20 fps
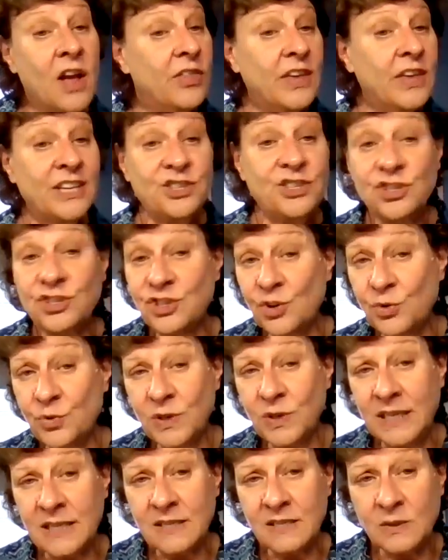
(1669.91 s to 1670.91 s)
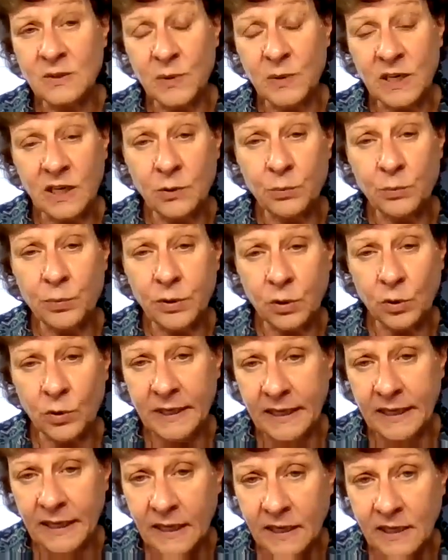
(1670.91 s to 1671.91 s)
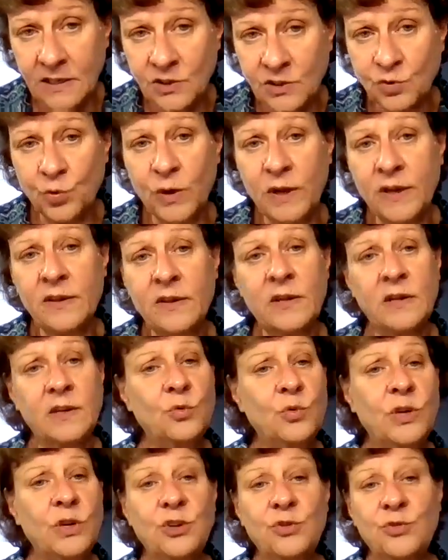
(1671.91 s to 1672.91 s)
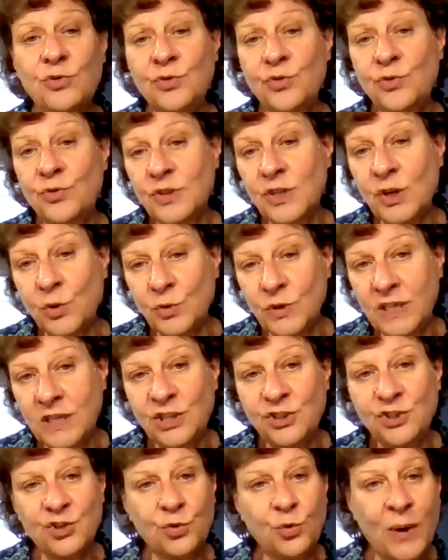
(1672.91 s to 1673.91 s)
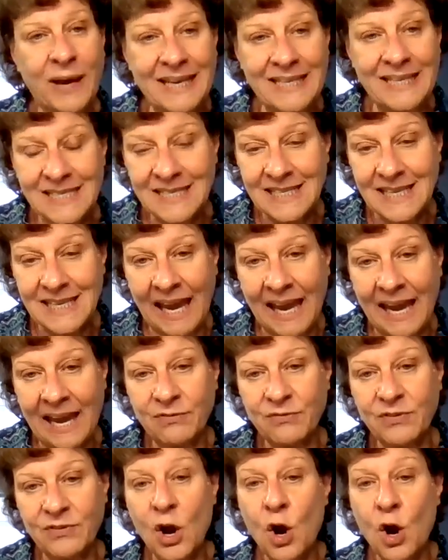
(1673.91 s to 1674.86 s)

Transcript: they just don't need as many employees when you don't need your wait staff,